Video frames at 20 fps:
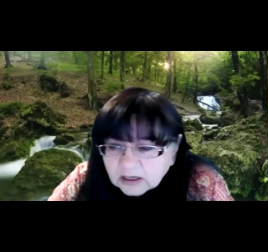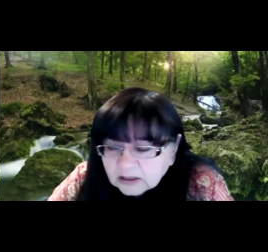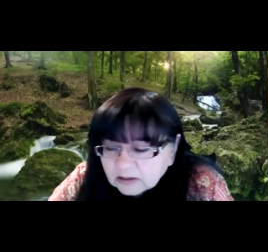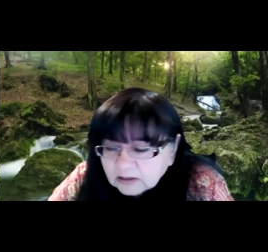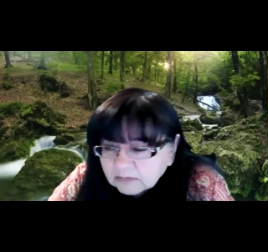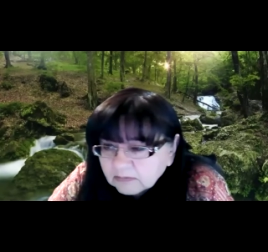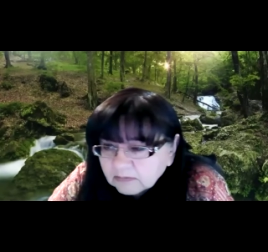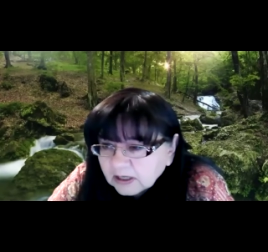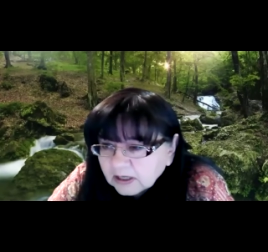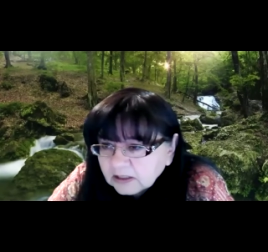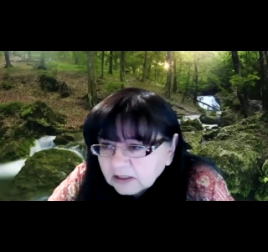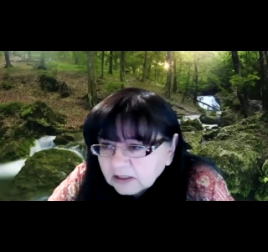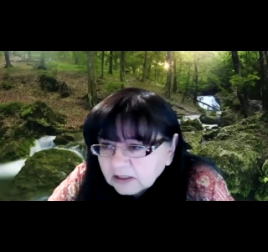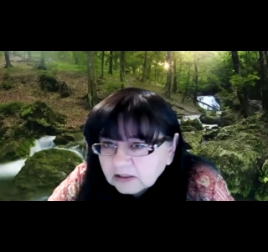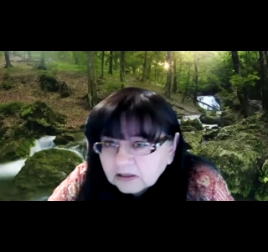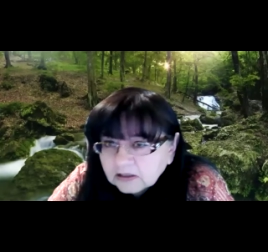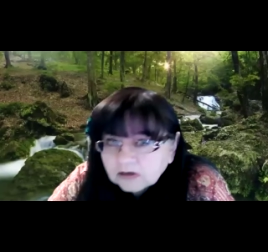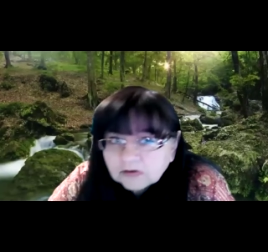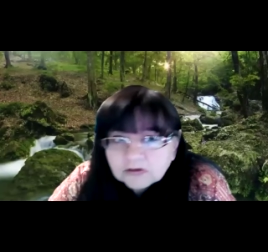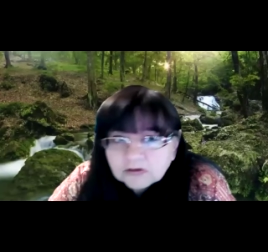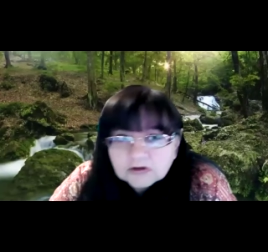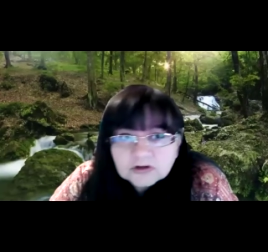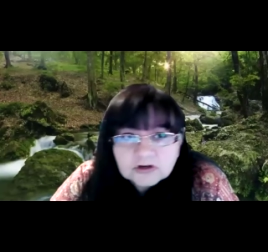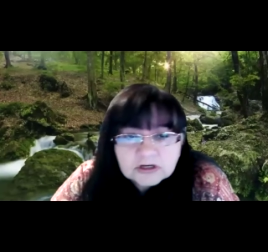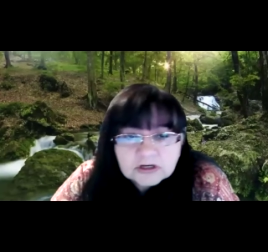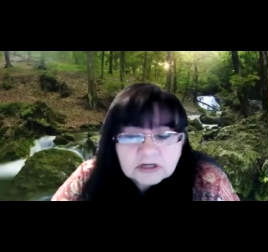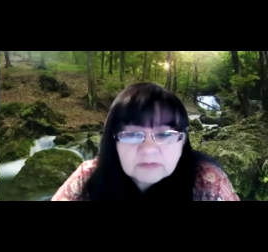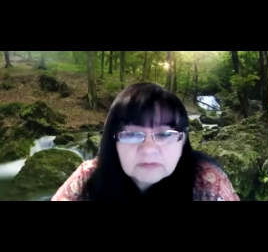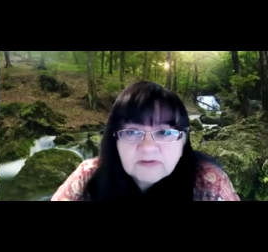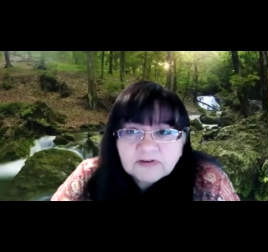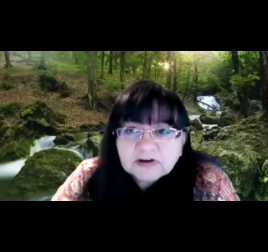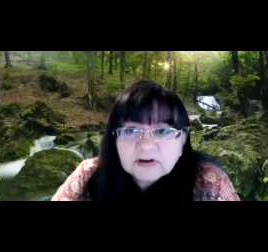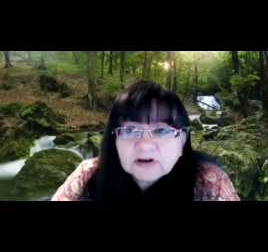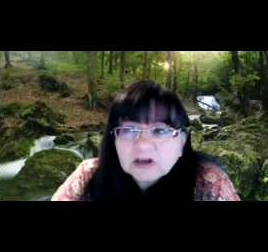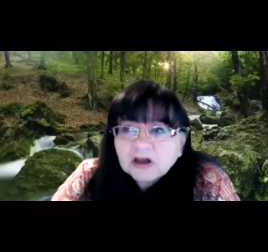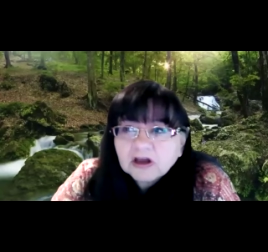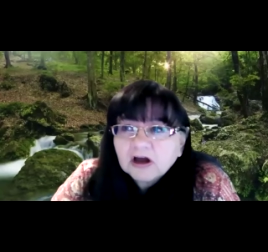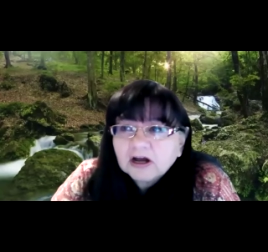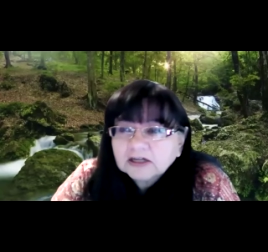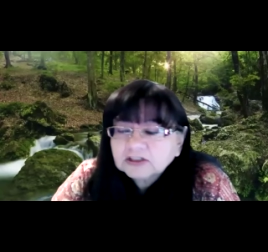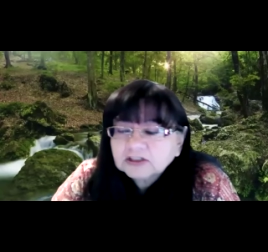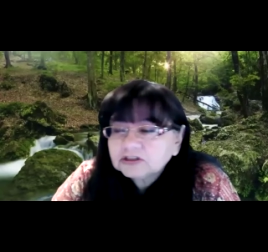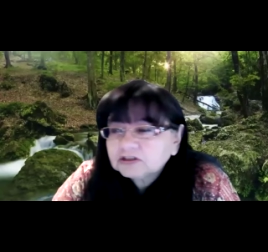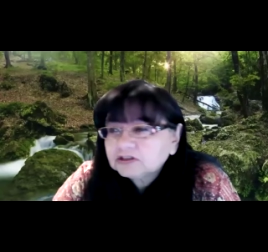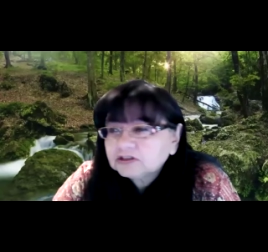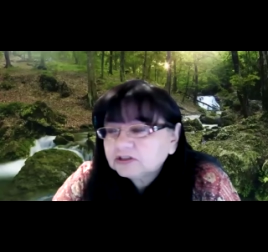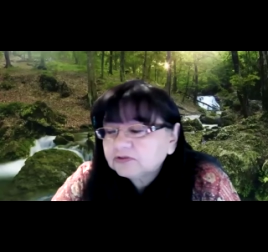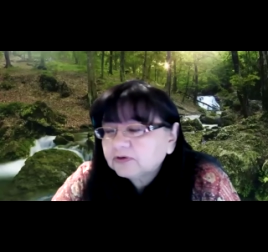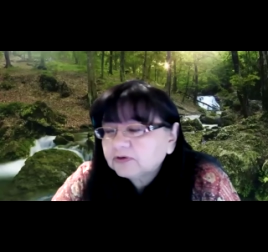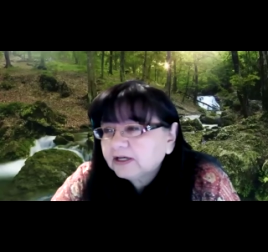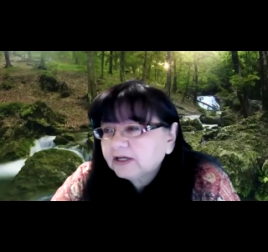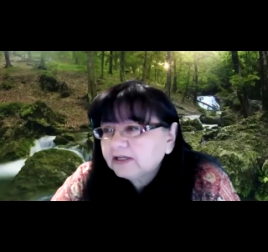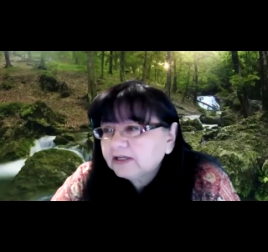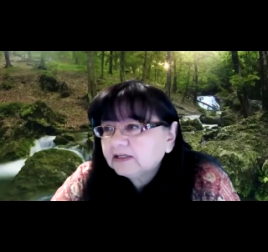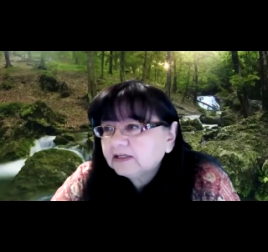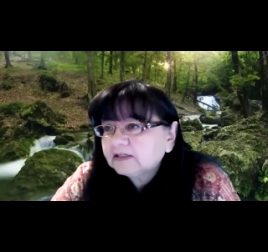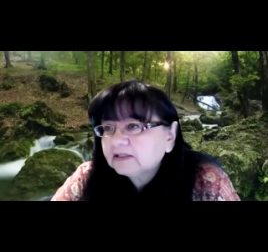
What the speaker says: And they're trying to be very cautious, right?